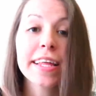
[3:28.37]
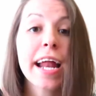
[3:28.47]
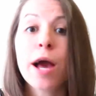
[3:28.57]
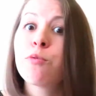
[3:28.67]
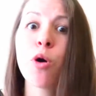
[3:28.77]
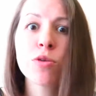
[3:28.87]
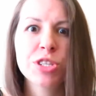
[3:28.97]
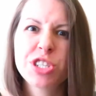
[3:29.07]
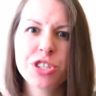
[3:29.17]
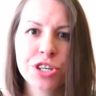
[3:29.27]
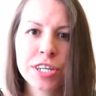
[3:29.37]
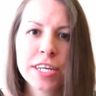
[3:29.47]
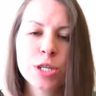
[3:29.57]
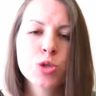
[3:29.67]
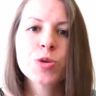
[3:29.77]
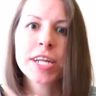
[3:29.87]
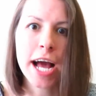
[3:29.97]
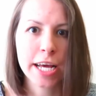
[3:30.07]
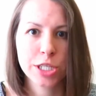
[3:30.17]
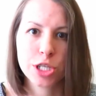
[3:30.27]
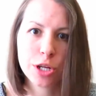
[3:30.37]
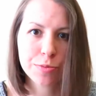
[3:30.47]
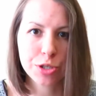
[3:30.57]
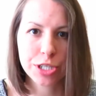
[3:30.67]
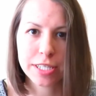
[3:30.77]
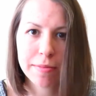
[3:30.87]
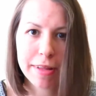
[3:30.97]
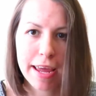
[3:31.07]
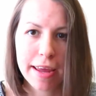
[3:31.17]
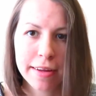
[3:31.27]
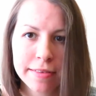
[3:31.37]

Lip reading: that I won't turn into an ice sculpture someday.